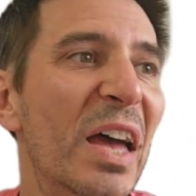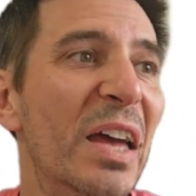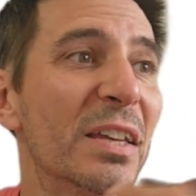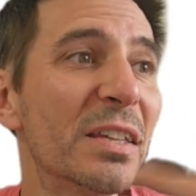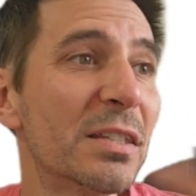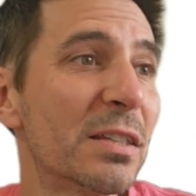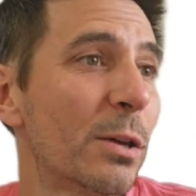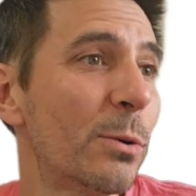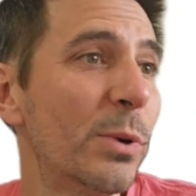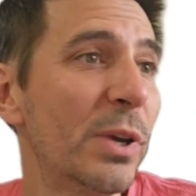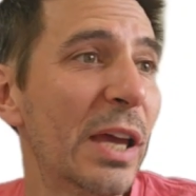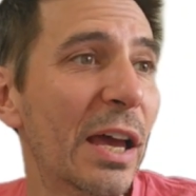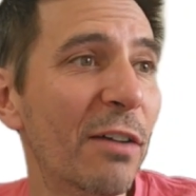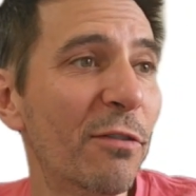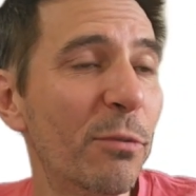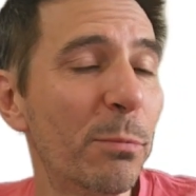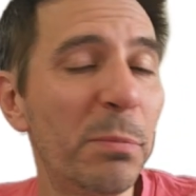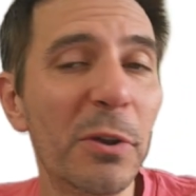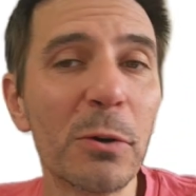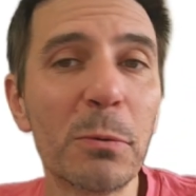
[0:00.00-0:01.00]
So we
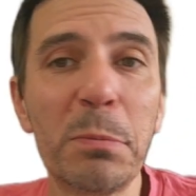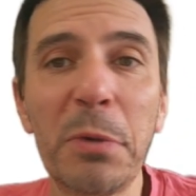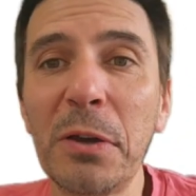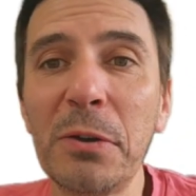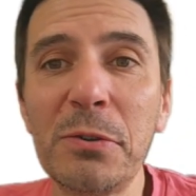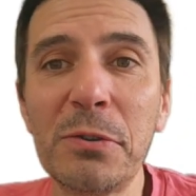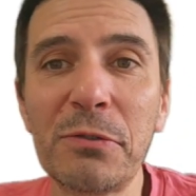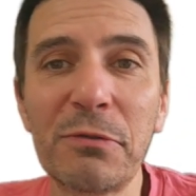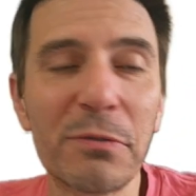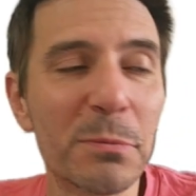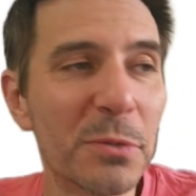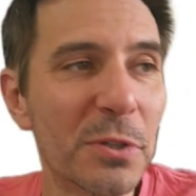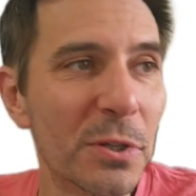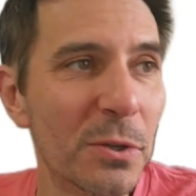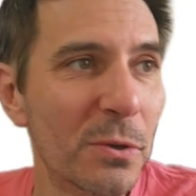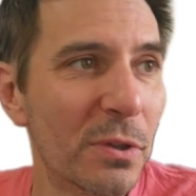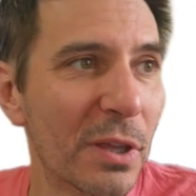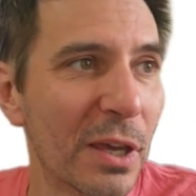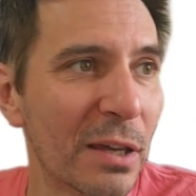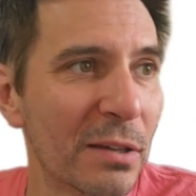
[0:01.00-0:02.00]
have a blog post from
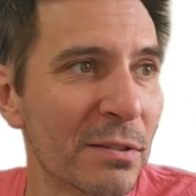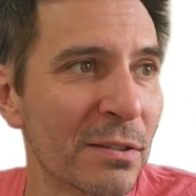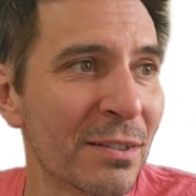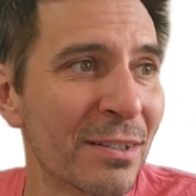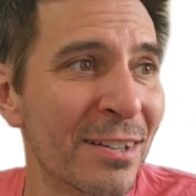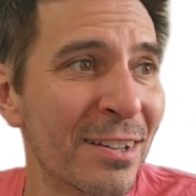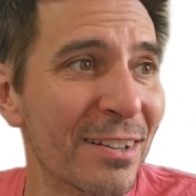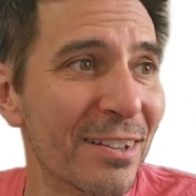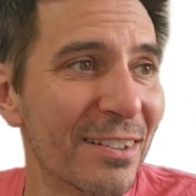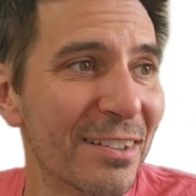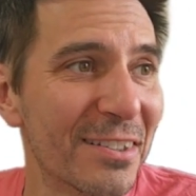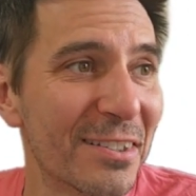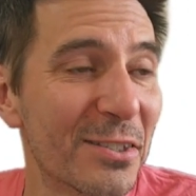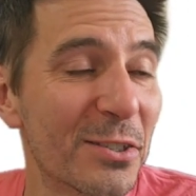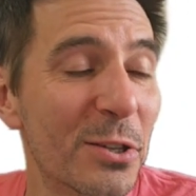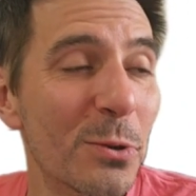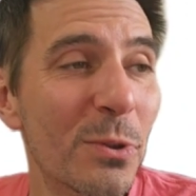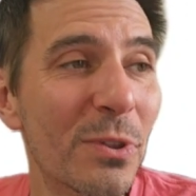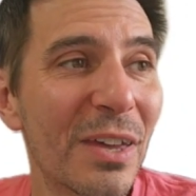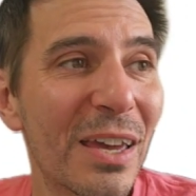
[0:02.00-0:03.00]

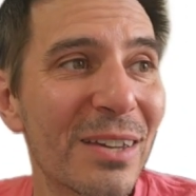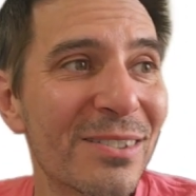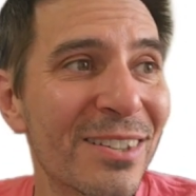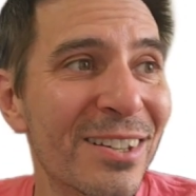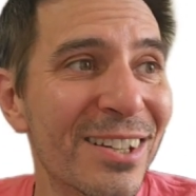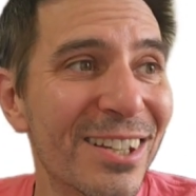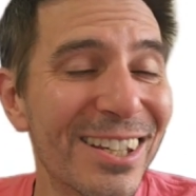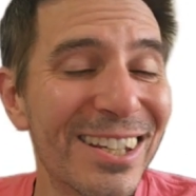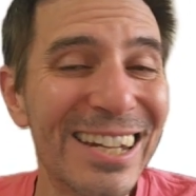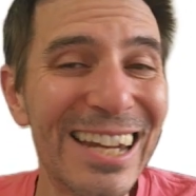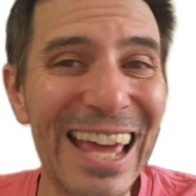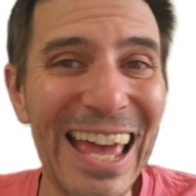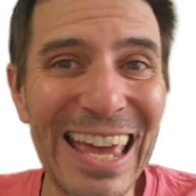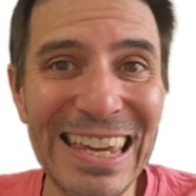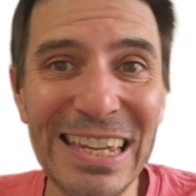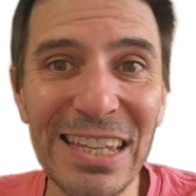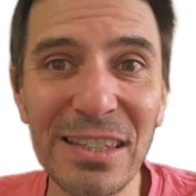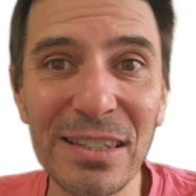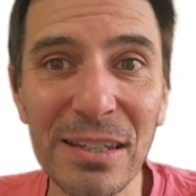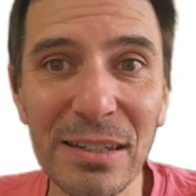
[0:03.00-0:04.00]

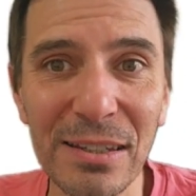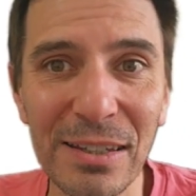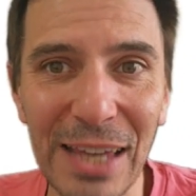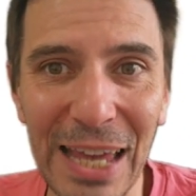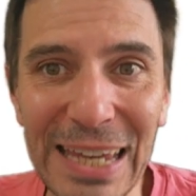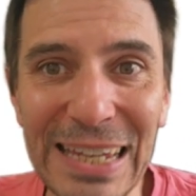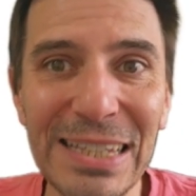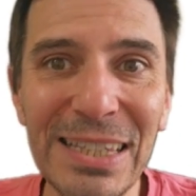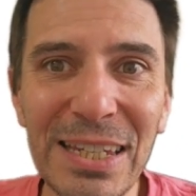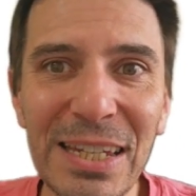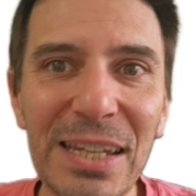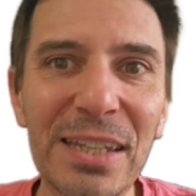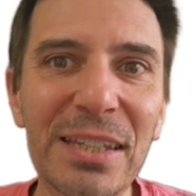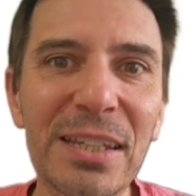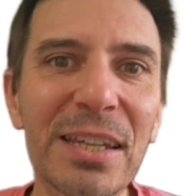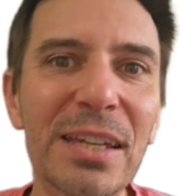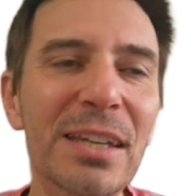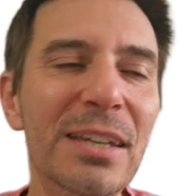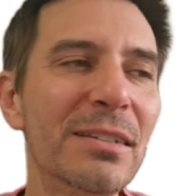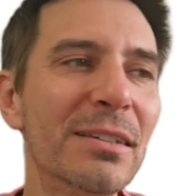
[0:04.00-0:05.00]
2008, 18
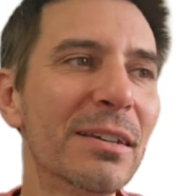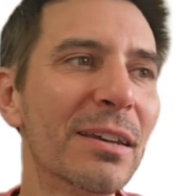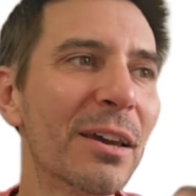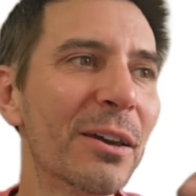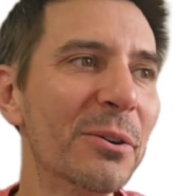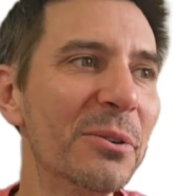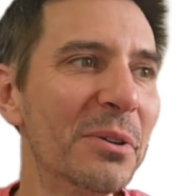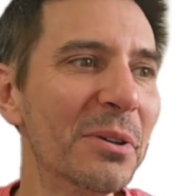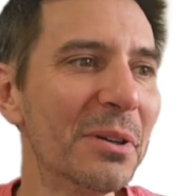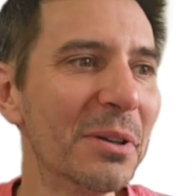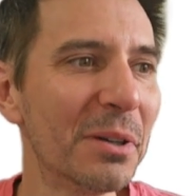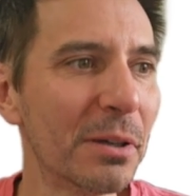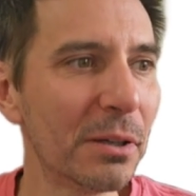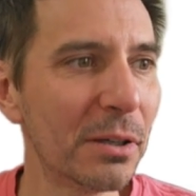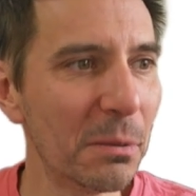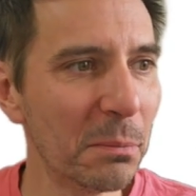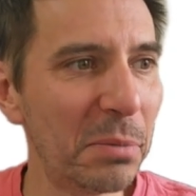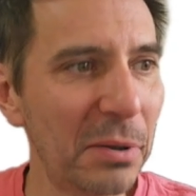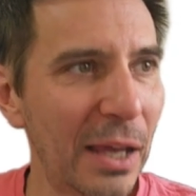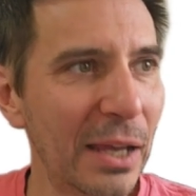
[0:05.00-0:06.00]
years ago,
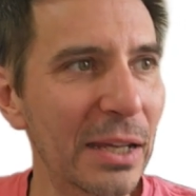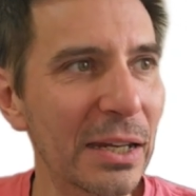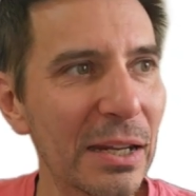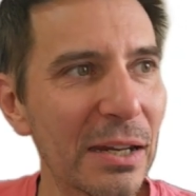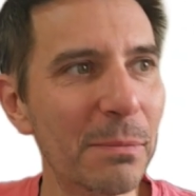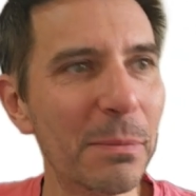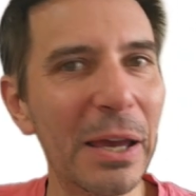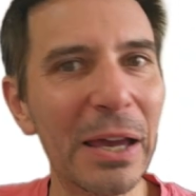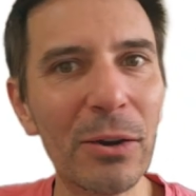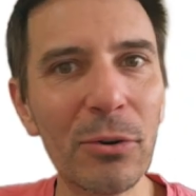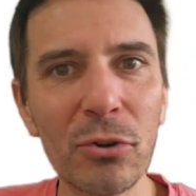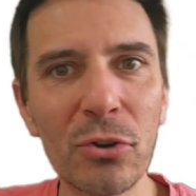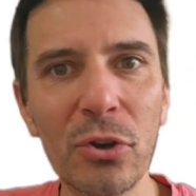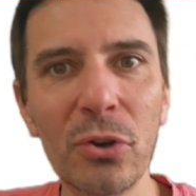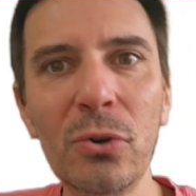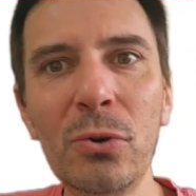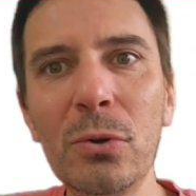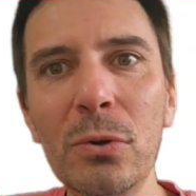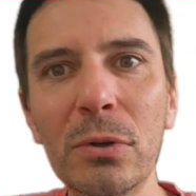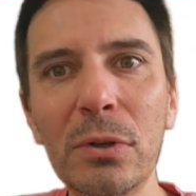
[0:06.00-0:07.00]
complaining about
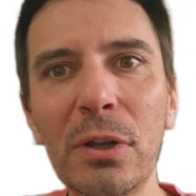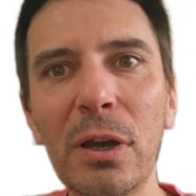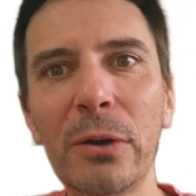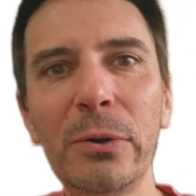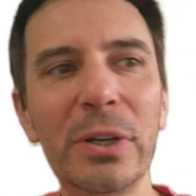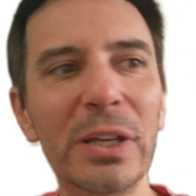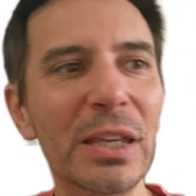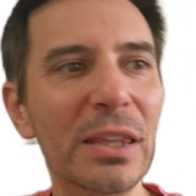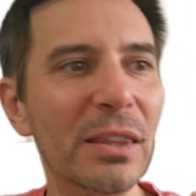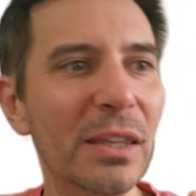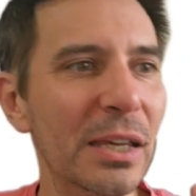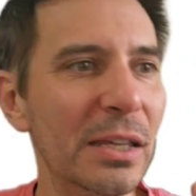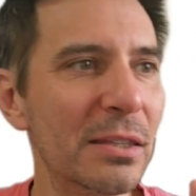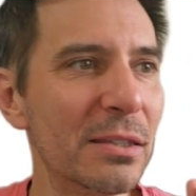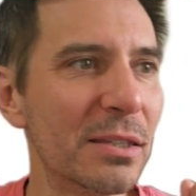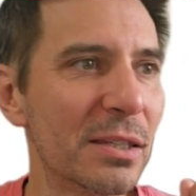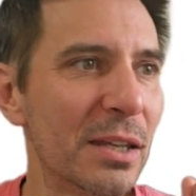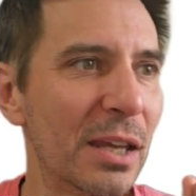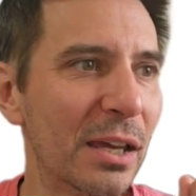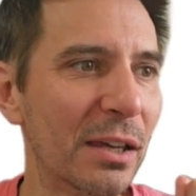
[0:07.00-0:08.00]
Google owning the
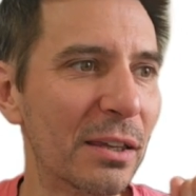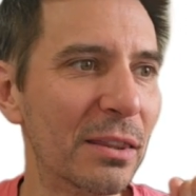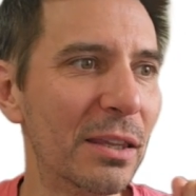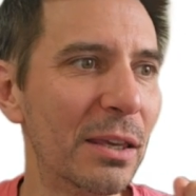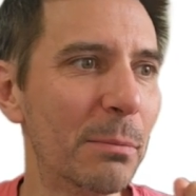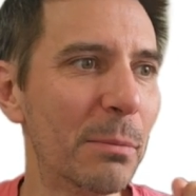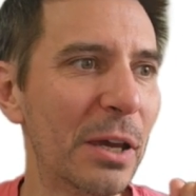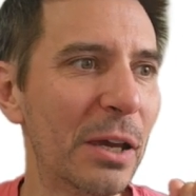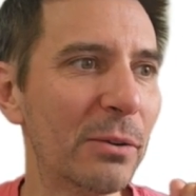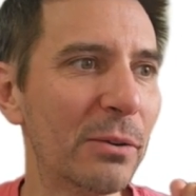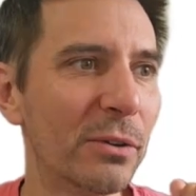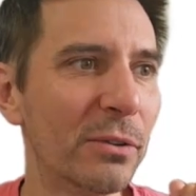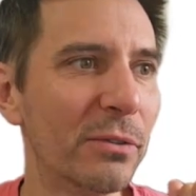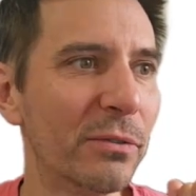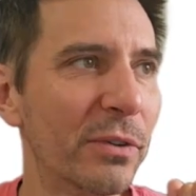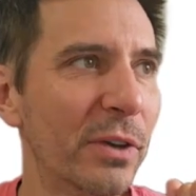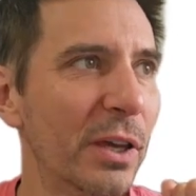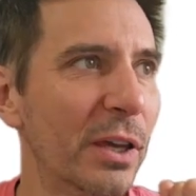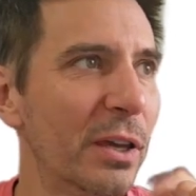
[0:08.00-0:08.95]
internet and the amount of